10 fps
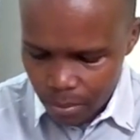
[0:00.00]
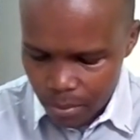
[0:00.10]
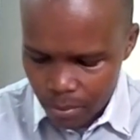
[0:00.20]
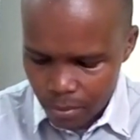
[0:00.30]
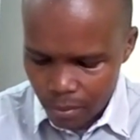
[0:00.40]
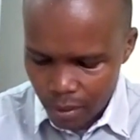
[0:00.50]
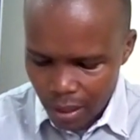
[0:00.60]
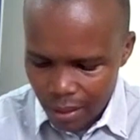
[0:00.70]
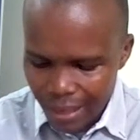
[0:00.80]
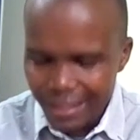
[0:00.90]
Can you
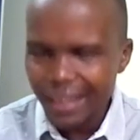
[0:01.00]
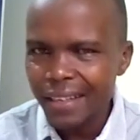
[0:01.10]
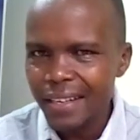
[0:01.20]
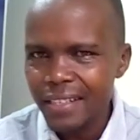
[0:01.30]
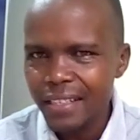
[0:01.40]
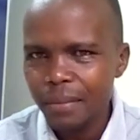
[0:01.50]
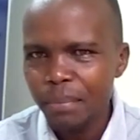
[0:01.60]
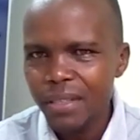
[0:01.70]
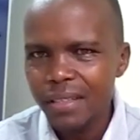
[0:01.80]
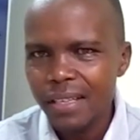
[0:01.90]
imagine of popcorn
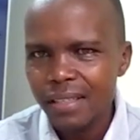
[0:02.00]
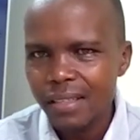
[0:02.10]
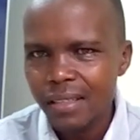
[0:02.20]
machines?